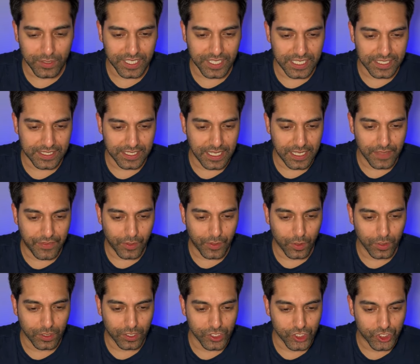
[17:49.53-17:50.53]
says they're
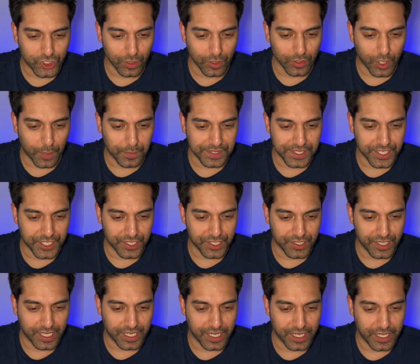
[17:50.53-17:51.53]
all controlled opposition.
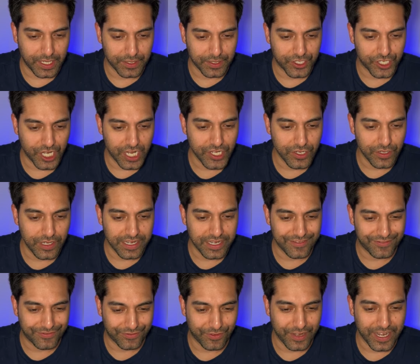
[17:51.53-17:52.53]
They are genuinely
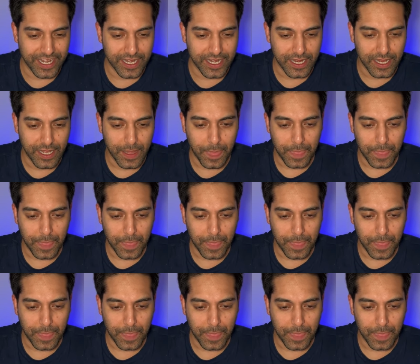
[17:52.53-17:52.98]
free.